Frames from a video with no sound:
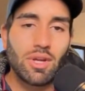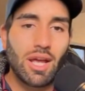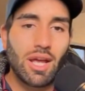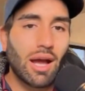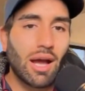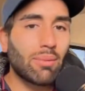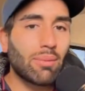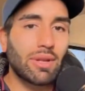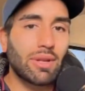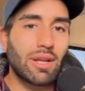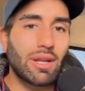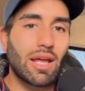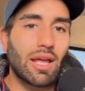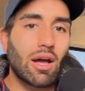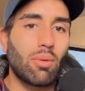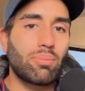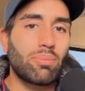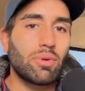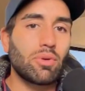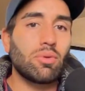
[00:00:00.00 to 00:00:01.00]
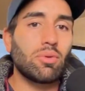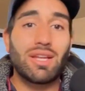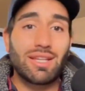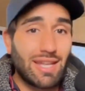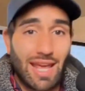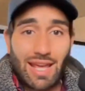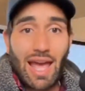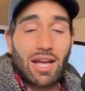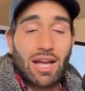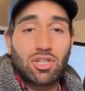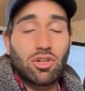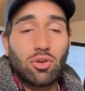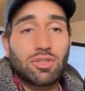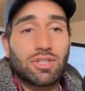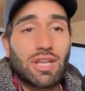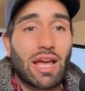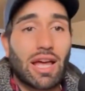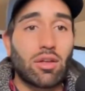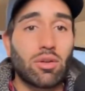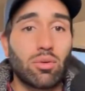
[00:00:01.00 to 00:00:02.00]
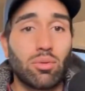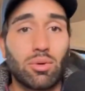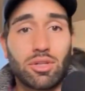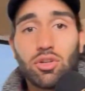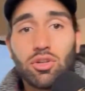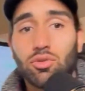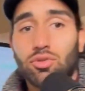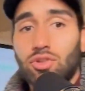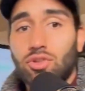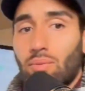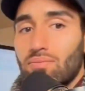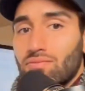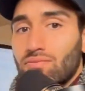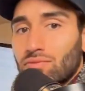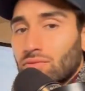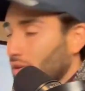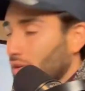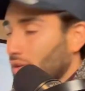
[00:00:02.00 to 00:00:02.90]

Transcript: I'm going to help you take action, know exactly what to do. So